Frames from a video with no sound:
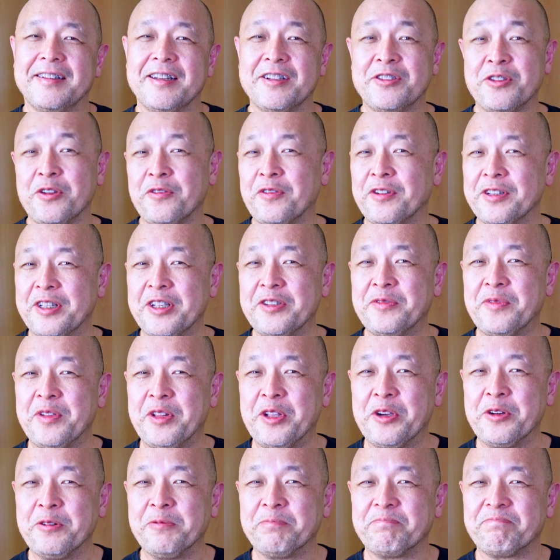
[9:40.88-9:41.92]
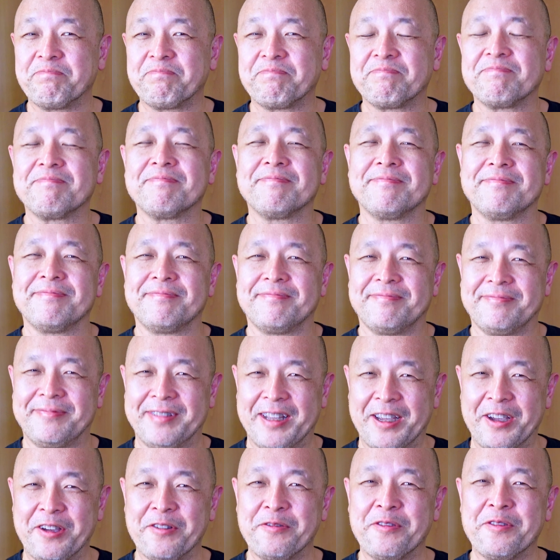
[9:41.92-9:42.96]
That's all for this video.
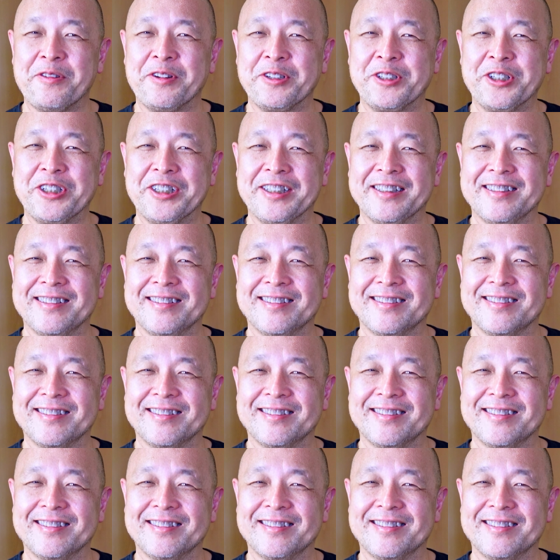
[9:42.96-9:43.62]
Thank you for watching.